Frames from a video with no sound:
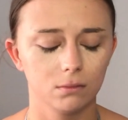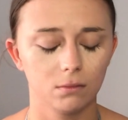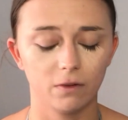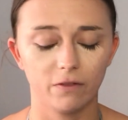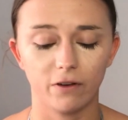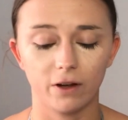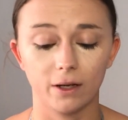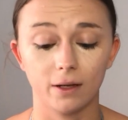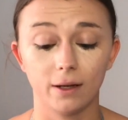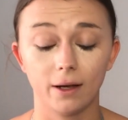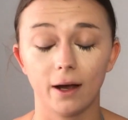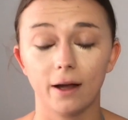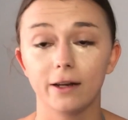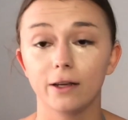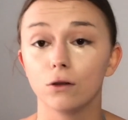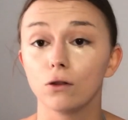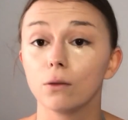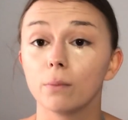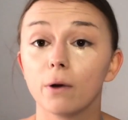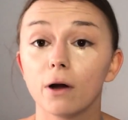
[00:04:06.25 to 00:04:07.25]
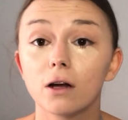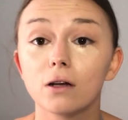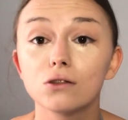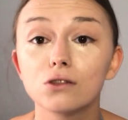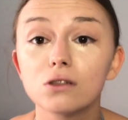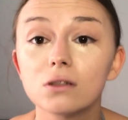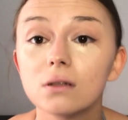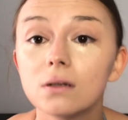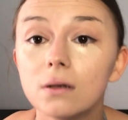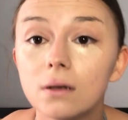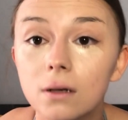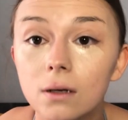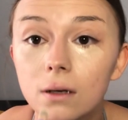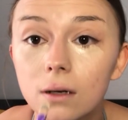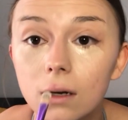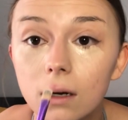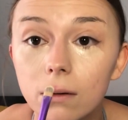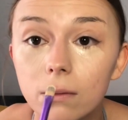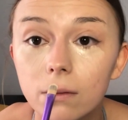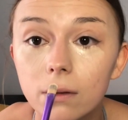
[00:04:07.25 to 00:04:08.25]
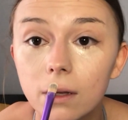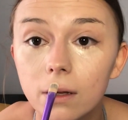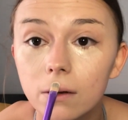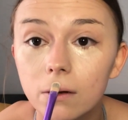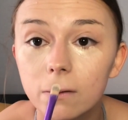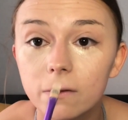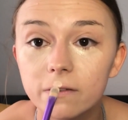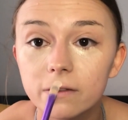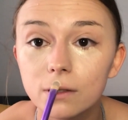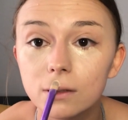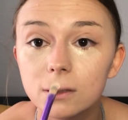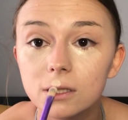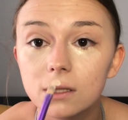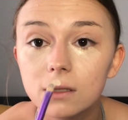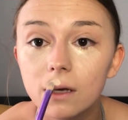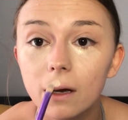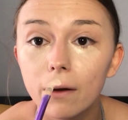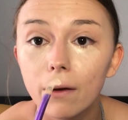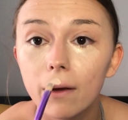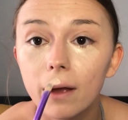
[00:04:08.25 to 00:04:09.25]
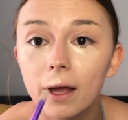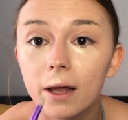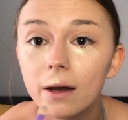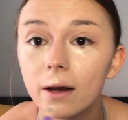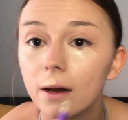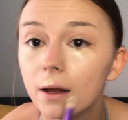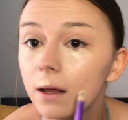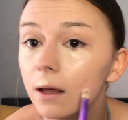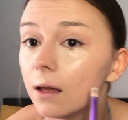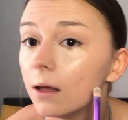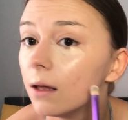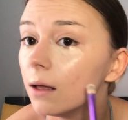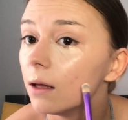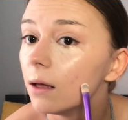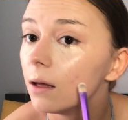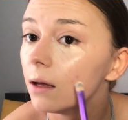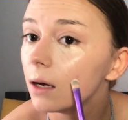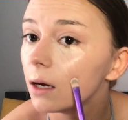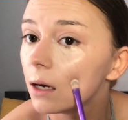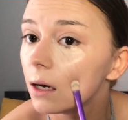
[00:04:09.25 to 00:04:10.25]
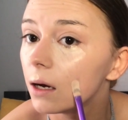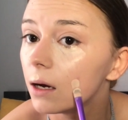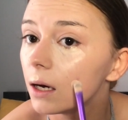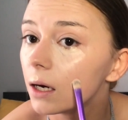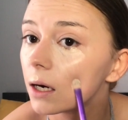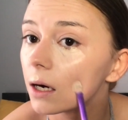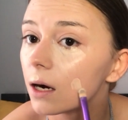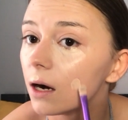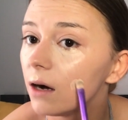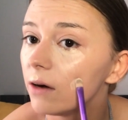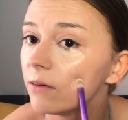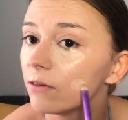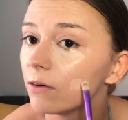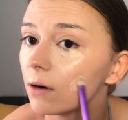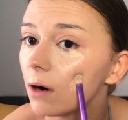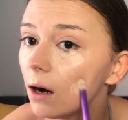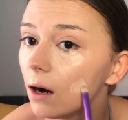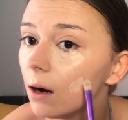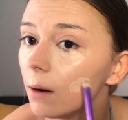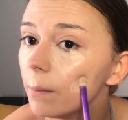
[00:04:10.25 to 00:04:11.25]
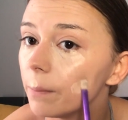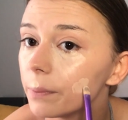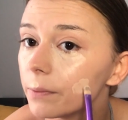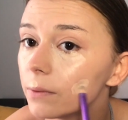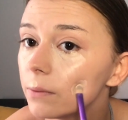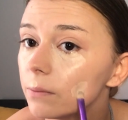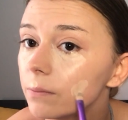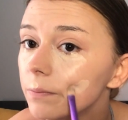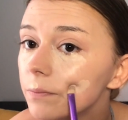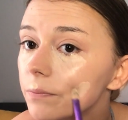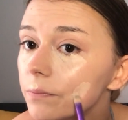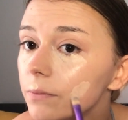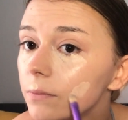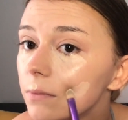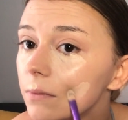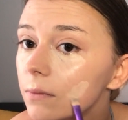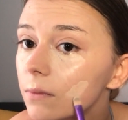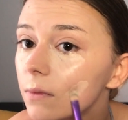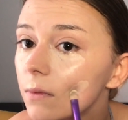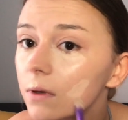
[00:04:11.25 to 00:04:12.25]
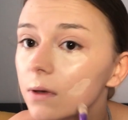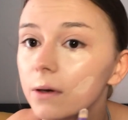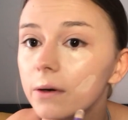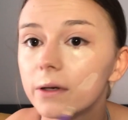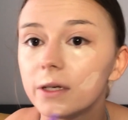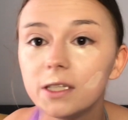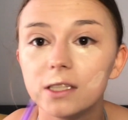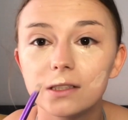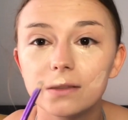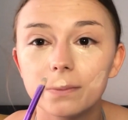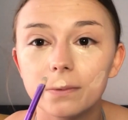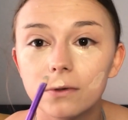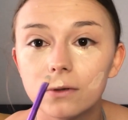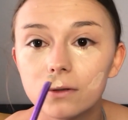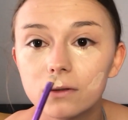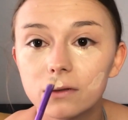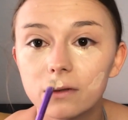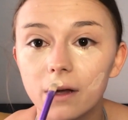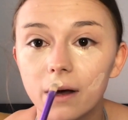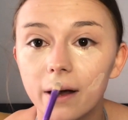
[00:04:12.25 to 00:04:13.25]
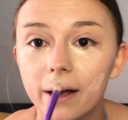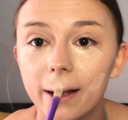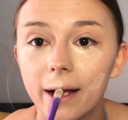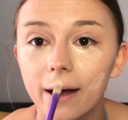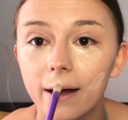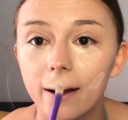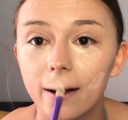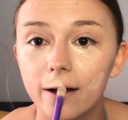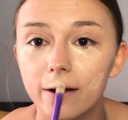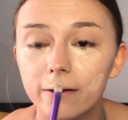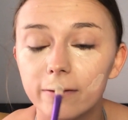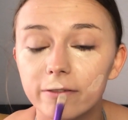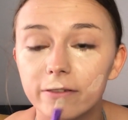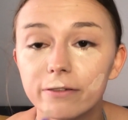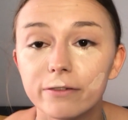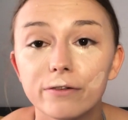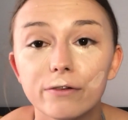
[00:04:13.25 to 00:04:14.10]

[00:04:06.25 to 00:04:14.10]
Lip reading: if I can get any on the brush, I will then obviously go in and cover up any spots that I have.